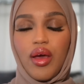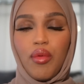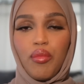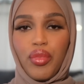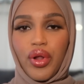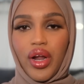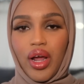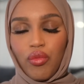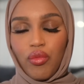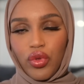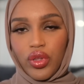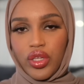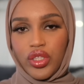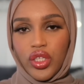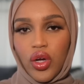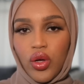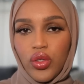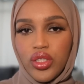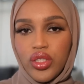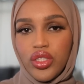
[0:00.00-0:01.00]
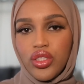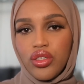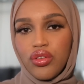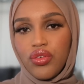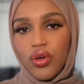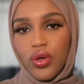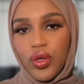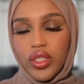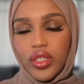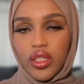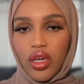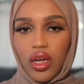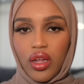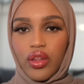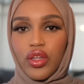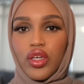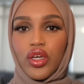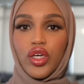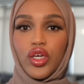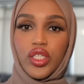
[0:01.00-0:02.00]
but I'm really choosing to focus
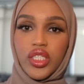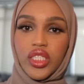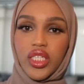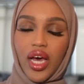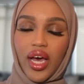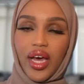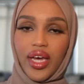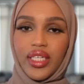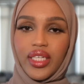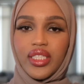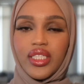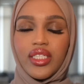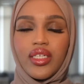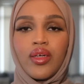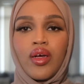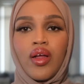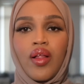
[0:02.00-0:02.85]
on the good sides.